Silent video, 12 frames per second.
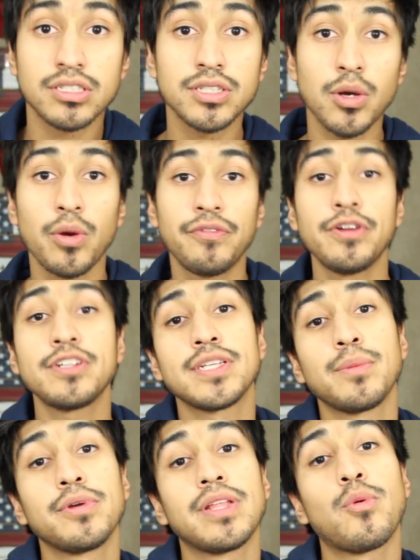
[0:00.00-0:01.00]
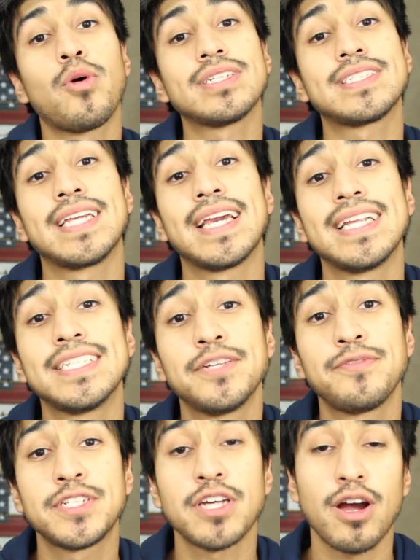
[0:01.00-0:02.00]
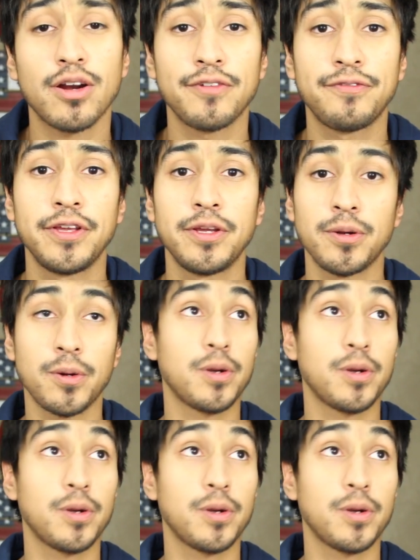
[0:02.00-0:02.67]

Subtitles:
So if you're someone that wants to get into photography,